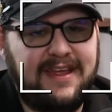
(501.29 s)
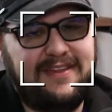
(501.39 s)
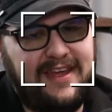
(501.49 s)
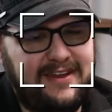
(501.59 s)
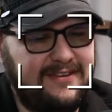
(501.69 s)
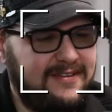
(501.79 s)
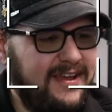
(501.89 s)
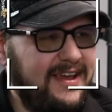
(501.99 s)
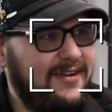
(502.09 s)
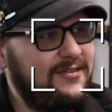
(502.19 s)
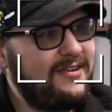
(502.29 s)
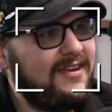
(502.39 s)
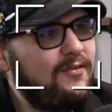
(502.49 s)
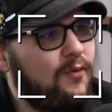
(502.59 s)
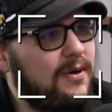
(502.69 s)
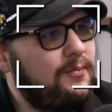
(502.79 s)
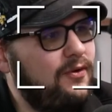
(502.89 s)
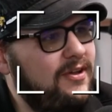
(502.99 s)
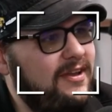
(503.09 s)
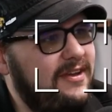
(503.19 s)
And then it was like even one
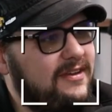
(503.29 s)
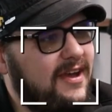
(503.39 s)
point like